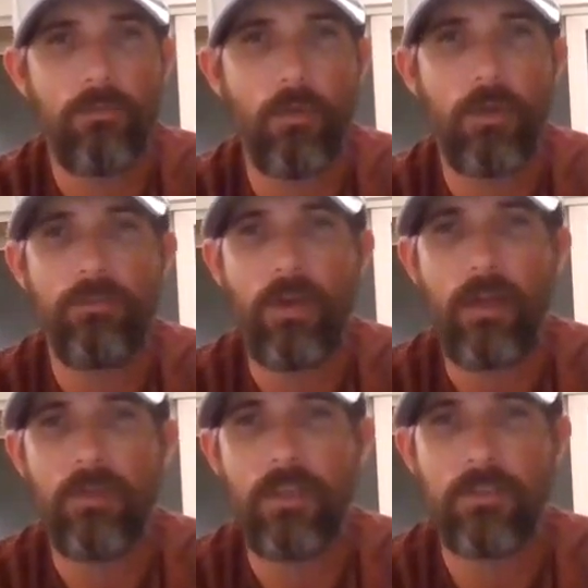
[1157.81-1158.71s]

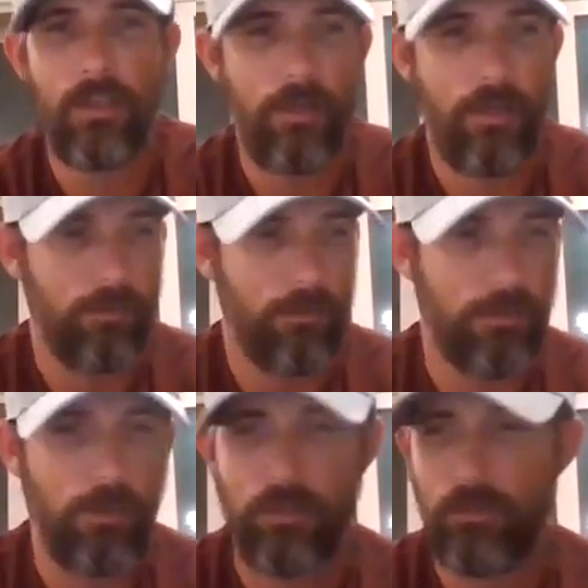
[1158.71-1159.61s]
45 days later, from
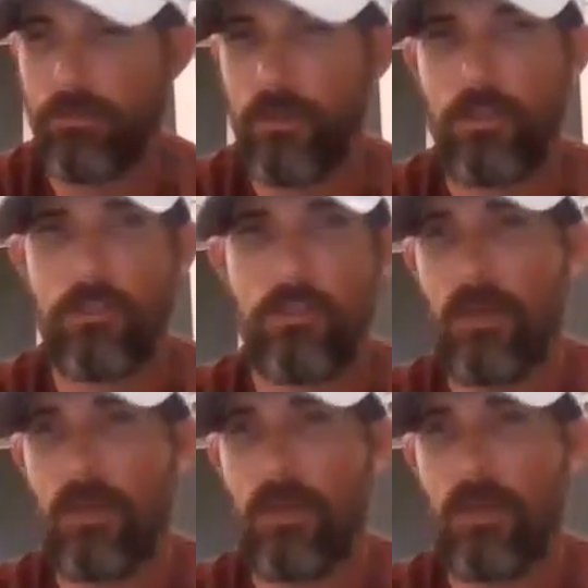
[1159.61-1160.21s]
start to finish,